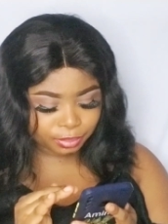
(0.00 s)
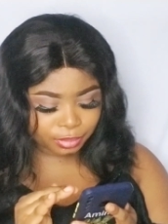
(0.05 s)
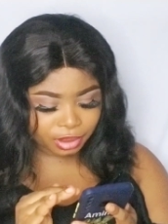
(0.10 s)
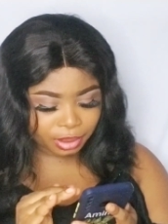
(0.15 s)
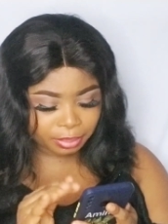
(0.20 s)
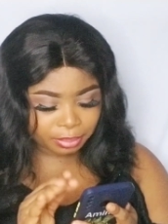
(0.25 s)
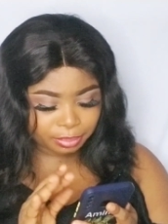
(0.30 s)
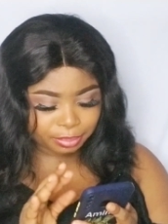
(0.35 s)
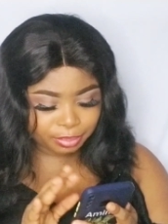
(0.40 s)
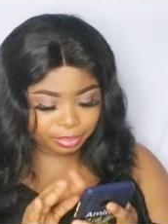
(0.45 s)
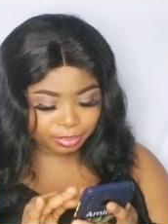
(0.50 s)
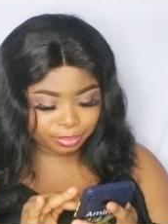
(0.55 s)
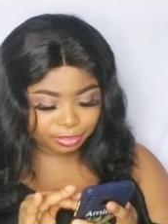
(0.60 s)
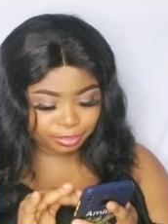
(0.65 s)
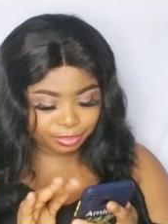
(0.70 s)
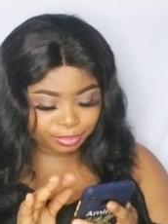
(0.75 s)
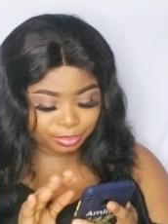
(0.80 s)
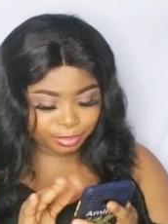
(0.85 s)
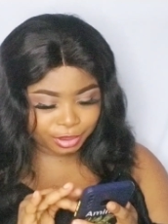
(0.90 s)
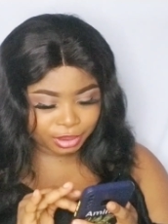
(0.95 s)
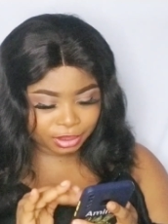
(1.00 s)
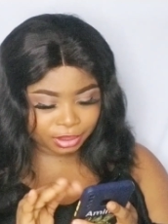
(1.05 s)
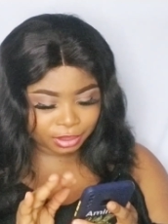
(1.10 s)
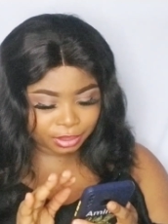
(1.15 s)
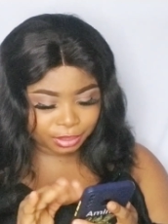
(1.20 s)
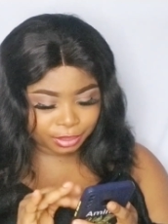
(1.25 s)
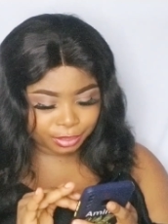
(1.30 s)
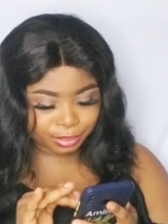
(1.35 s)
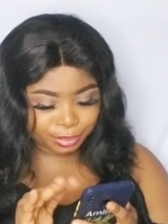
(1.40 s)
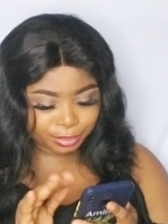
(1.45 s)
The um,
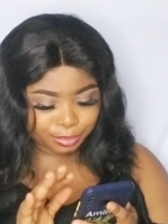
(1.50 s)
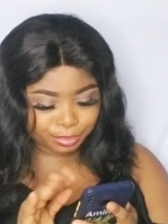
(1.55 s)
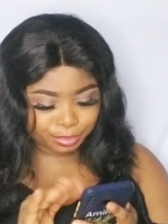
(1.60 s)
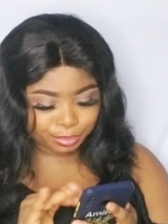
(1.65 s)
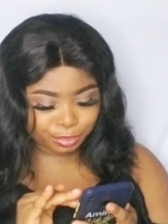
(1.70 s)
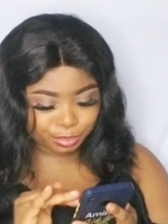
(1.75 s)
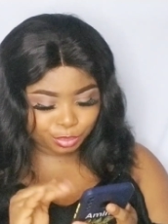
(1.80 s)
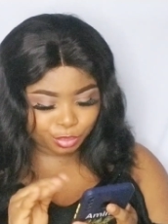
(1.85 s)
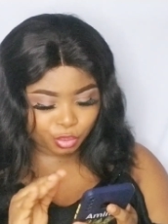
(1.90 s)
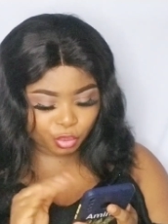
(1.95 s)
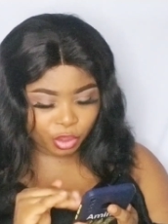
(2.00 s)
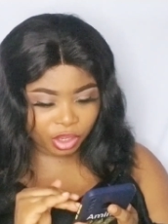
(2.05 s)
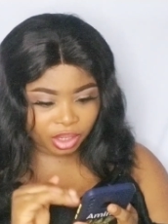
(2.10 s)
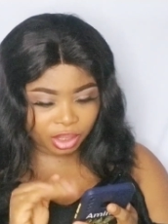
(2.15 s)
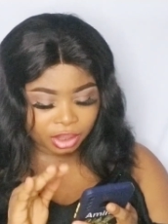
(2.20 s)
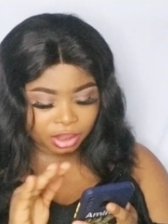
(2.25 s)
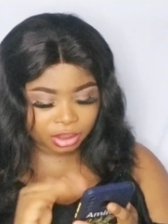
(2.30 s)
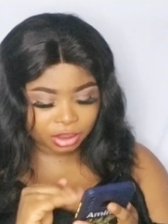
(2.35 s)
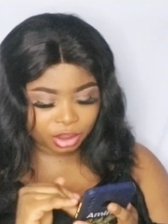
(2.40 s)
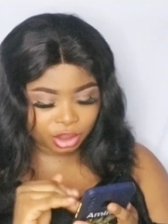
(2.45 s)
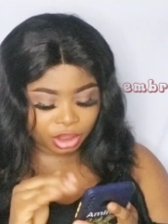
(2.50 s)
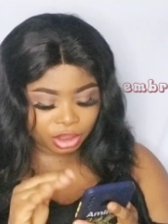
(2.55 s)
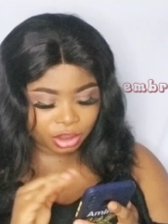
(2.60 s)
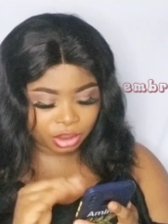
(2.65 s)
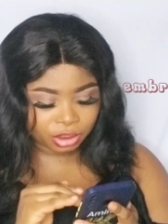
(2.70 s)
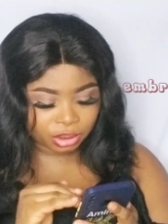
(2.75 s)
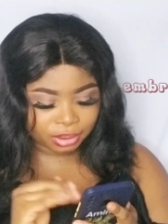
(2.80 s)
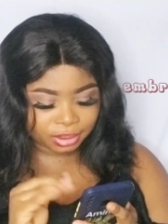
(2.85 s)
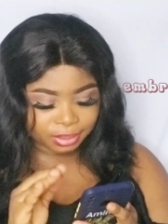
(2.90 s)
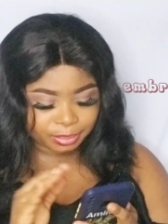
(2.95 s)
the um, work going
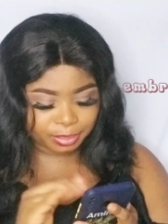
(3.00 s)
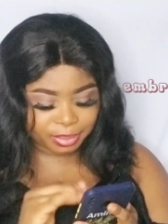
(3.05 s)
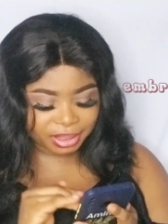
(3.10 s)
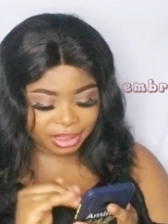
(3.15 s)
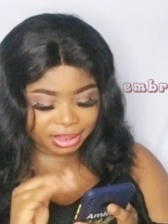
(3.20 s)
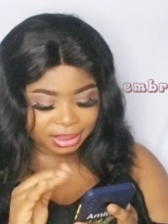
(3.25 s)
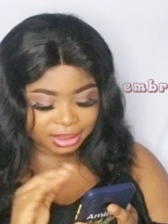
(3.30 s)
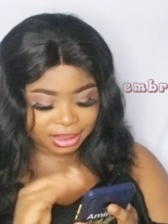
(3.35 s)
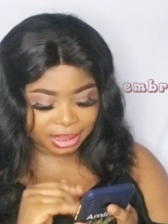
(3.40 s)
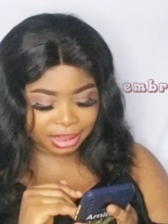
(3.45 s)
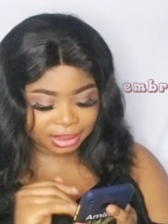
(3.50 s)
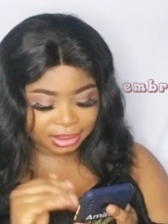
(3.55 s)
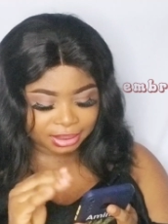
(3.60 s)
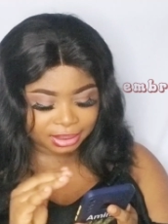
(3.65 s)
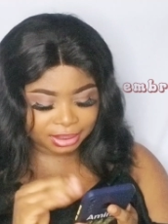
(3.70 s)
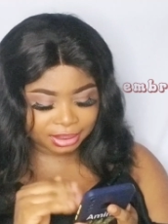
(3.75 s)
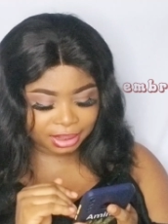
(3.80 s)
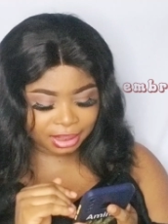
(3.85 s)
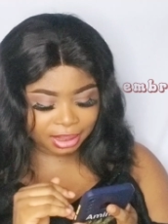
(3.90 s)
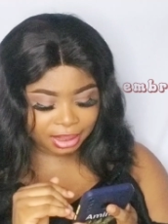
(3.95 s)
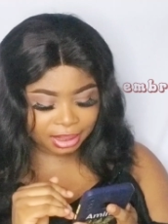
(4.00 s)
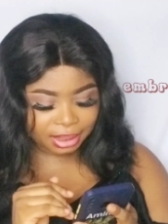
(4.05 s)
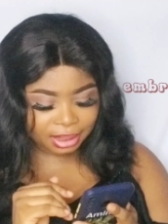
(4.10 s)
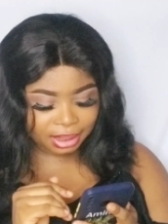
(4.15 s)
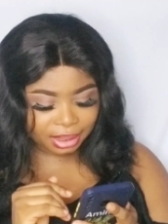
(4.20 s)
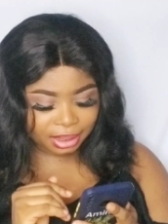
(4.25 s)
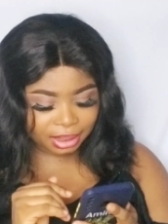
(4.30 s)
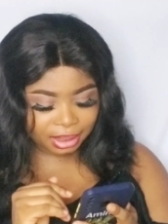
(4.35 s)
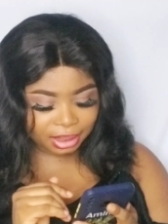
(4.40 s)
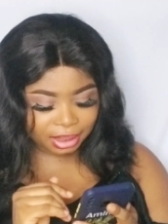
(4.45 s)
on on the blazers
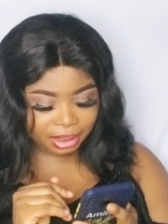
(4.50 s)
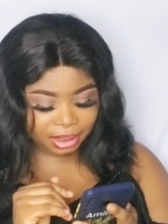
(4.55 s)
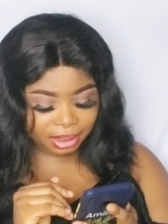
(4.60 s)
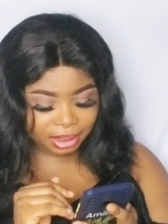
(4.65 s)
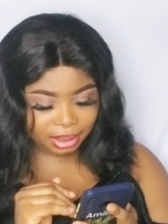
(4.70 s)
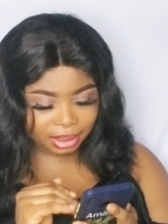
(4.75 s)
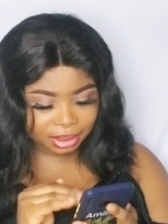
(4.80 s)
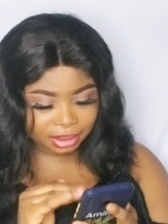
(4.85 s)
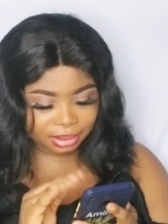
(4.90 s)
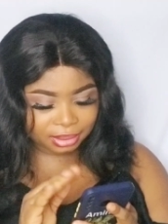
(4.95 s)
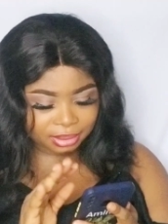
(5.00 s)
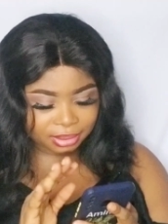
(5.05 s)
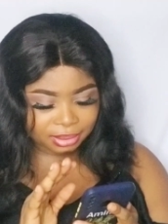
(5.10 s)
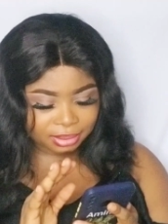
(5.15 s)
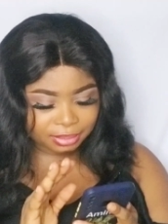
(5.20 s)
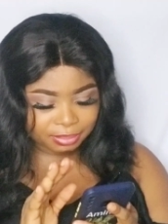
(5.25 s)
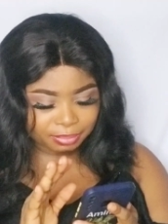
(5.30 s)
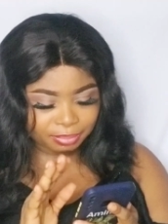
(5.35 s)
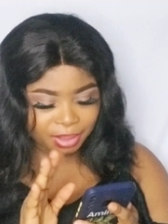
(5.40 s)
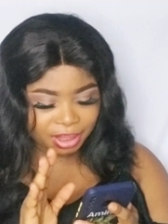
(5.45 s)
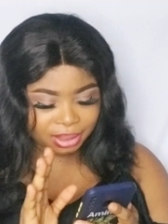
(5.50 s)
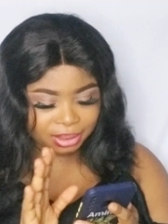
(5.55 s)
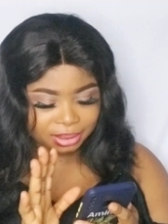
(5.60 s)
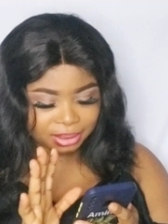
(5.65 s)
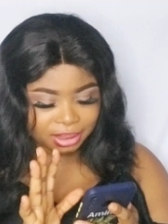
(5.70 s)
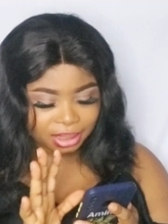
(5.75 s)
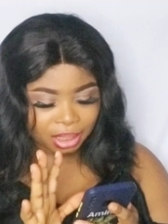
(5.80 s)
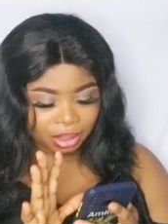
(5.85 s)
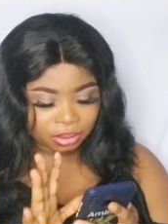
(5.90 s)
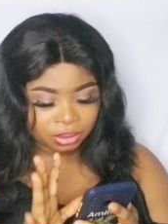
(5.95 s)
it makes
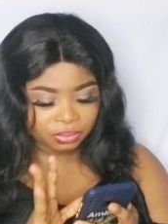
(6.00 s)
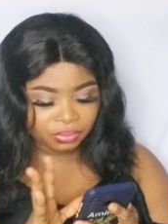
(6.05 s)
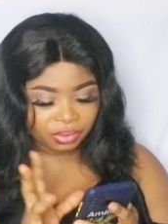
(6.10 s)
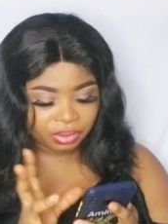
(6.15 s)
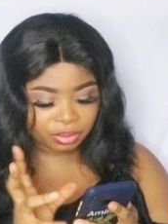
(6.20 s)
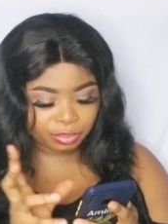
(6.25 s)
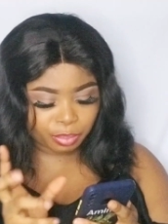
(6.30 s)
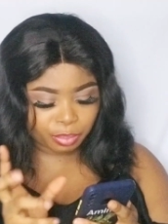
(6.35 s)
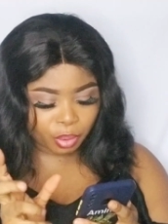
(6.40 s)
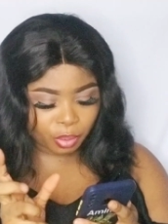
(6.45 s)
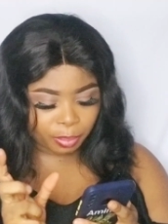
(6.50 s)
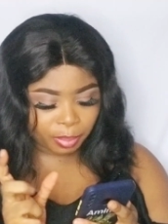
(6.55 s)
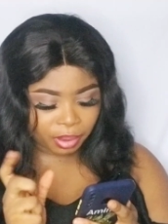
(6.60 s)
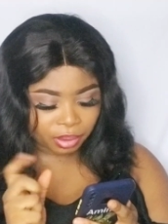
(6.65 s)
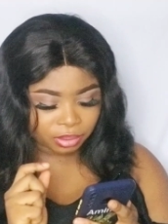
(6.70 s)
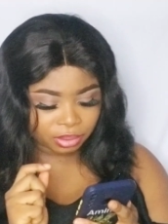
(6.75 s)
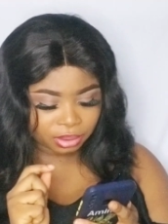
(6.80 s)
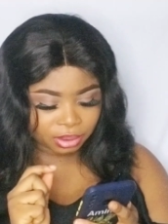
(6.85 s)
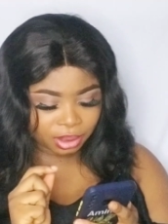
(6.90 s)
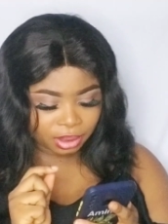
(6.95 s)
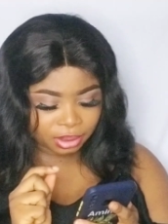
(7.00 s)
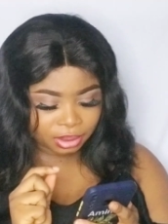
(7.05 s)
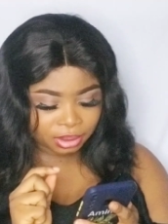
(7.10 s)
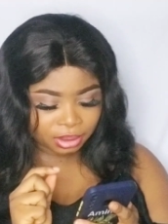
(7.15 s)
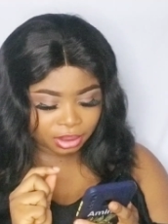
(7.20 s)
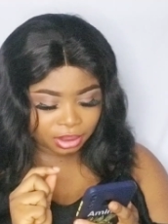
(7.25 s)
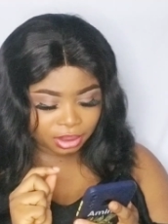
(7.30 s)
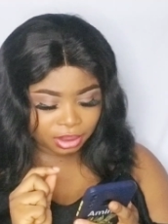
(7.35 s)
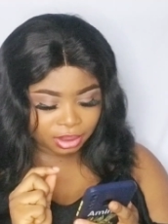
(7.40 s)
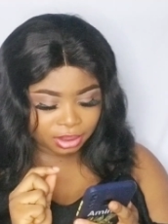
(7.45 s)
the outfit pop out
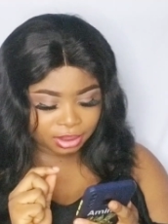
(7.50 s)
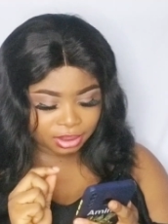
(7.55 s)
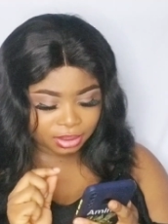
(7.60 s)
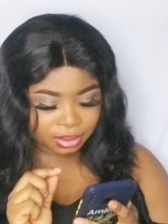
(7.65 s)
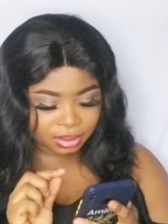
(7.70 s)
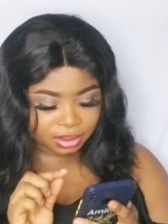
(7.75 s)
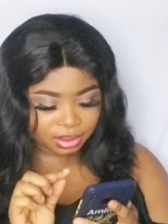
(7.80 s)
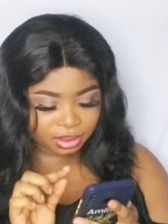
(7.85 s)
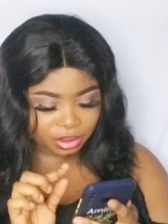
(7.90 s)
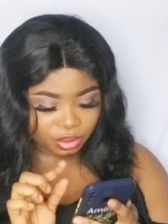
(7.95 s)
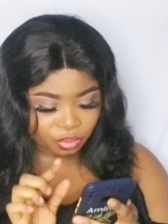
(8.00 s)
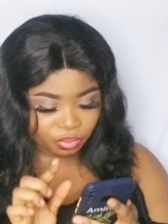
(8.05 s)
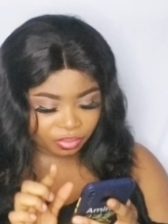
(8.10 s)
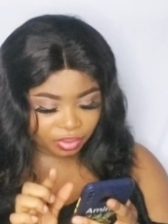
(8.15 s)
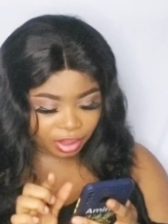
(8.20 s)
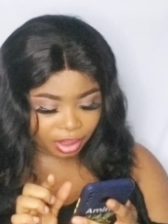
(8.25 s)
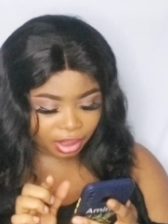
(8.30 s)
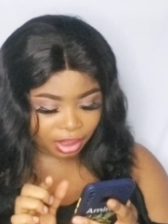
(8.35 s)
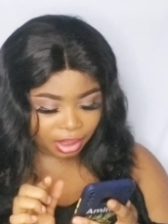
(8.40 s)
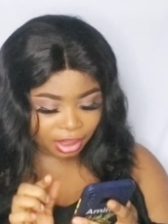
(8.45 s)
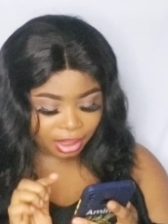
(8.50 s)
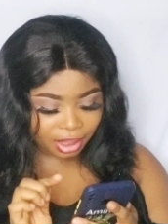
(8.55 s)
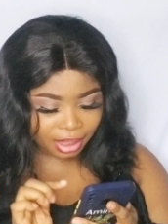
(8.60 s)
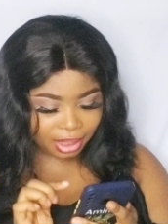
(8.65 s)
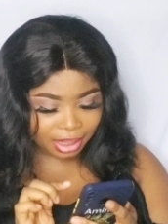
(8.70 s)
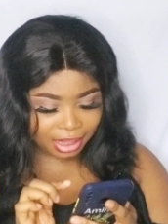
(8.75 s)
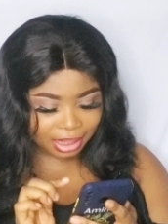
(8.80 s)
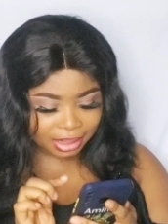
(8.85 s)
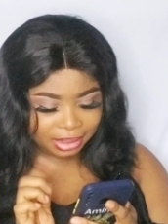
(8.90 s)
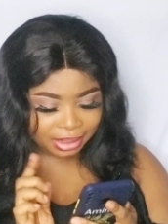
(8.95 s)
and it's a silver
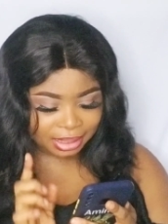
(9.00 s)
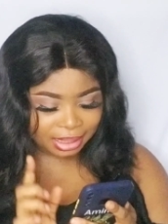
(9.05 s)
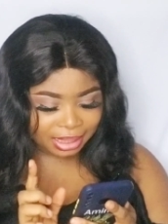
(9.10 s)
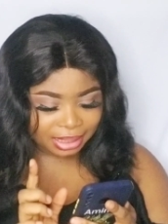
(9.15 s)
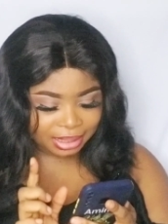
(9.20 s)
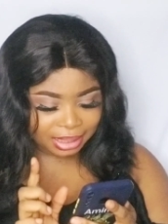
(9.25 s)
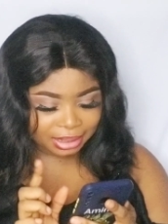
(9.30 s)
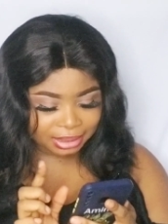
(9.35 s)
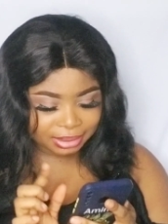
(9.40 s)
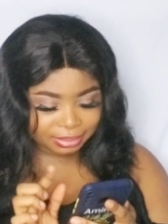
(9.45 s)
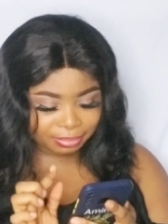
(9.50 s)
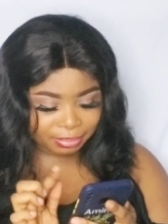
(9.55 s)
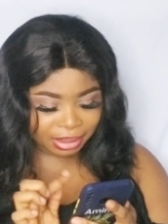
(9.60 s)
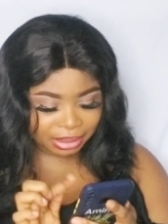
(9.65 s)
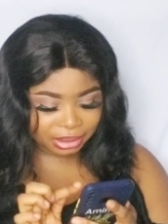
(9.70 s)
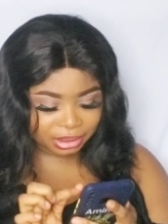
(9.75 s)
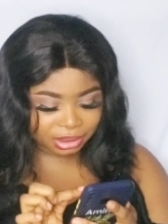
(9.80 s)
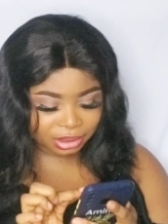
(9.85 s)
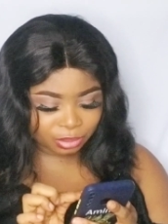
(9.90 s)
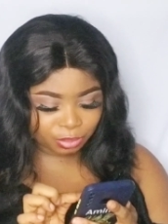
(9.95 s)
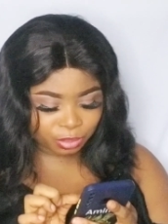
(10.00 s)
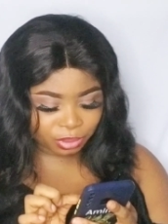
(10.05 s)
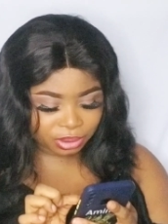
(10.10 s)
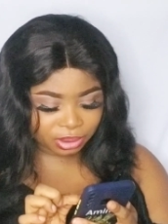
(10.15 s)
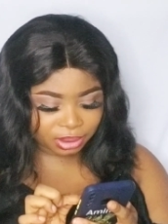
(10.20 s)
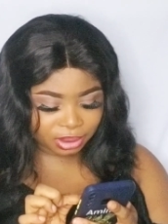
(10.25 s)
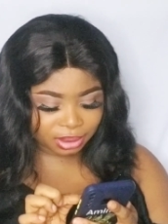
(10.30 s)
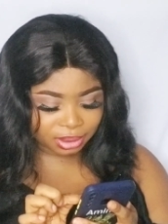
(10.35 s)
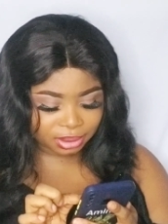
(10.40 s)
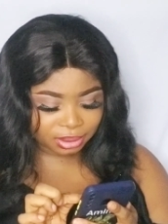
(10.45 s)
and i like that it's matching
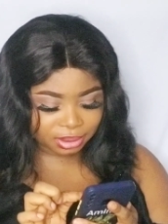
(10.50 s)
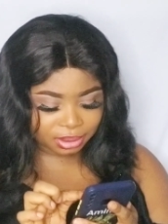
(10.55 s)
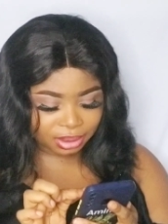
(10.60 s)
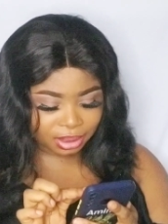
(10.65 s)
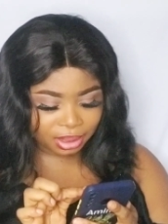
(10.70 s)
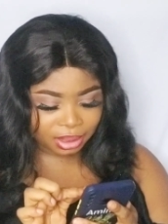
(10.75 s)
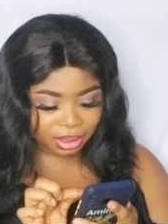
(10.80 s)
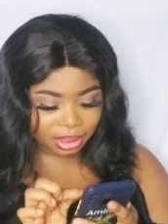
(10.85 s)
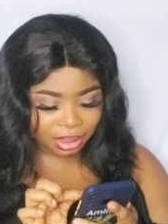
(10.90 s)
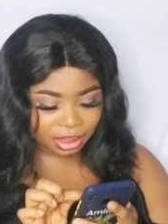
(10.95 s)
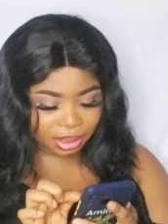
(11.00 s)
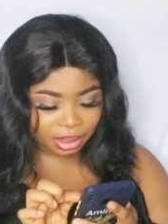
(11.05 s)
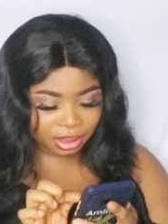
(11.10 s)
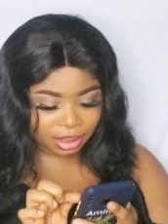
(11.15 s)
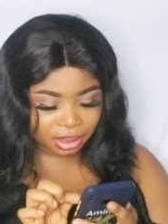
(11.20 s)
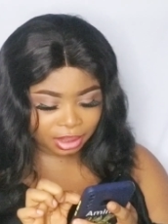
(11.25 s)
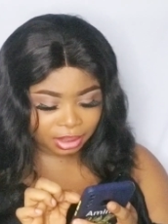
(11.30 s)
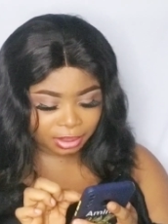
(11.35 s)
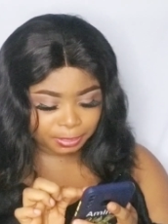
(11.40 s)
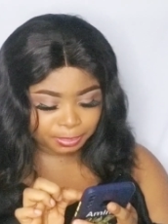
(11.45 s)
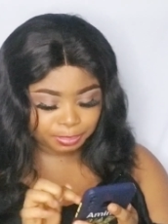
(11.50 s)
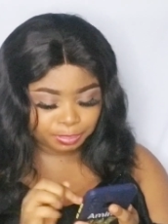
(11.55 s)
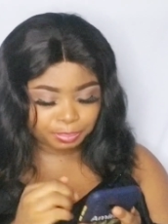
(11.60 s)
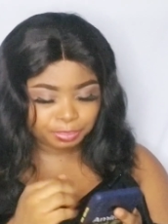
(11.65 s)
with his inner